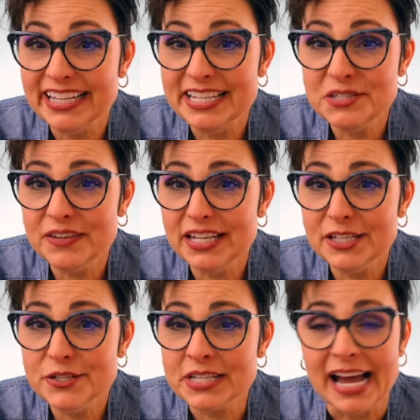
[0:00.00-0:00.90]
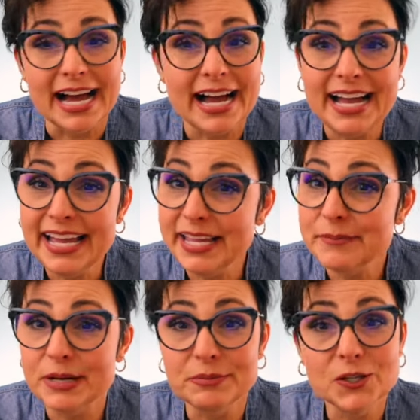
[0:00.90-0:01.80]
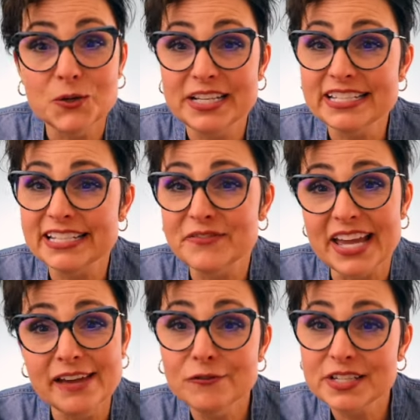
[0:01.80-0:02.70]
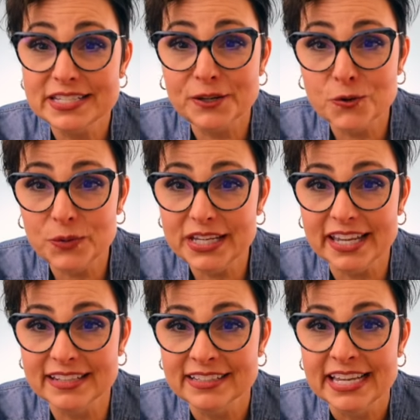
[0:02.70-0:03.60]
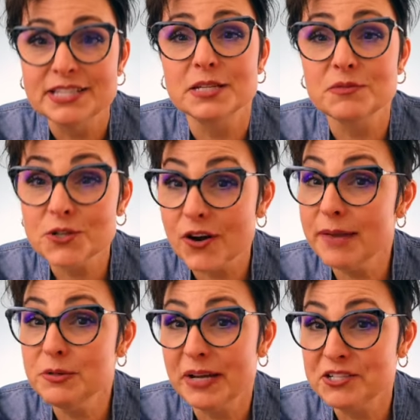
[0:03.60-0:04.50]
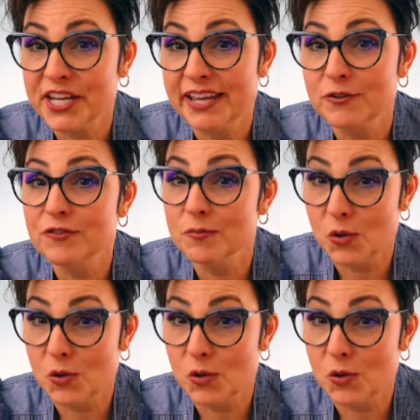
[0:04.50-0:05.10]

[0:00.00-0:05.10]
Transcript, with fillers: in these videos, I am uploading stuff every single weekend. Subscribe to my channel for